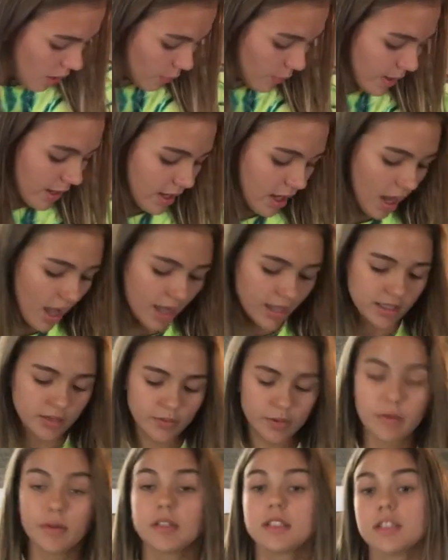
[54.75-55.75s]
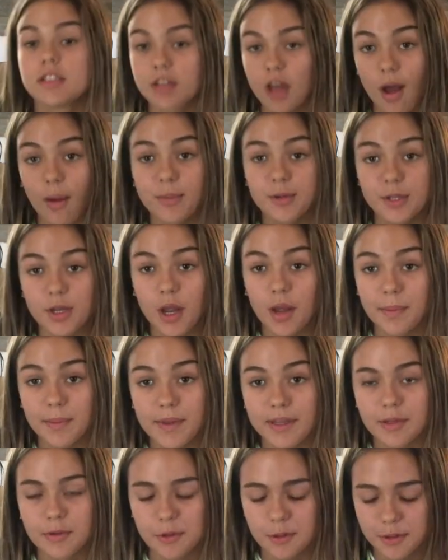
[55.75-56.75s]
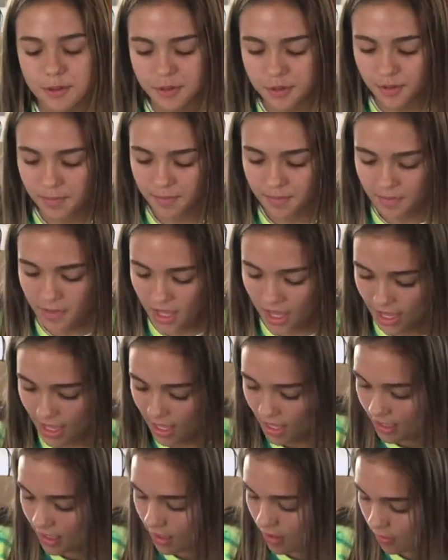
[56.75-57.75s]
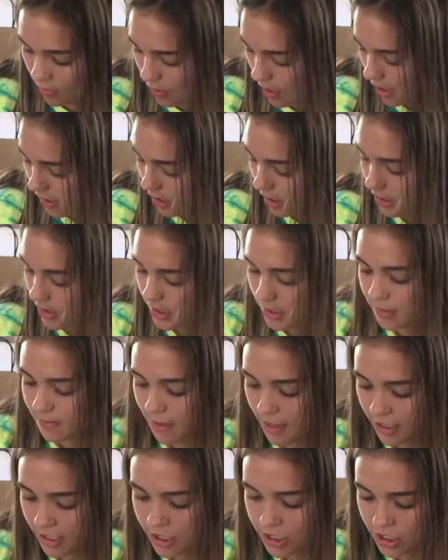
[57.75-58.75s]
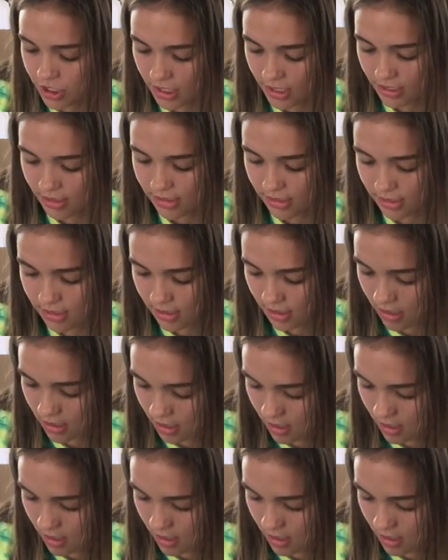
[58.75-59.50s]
We went to Topshop in Nordstrom, and I got these pair of jeans.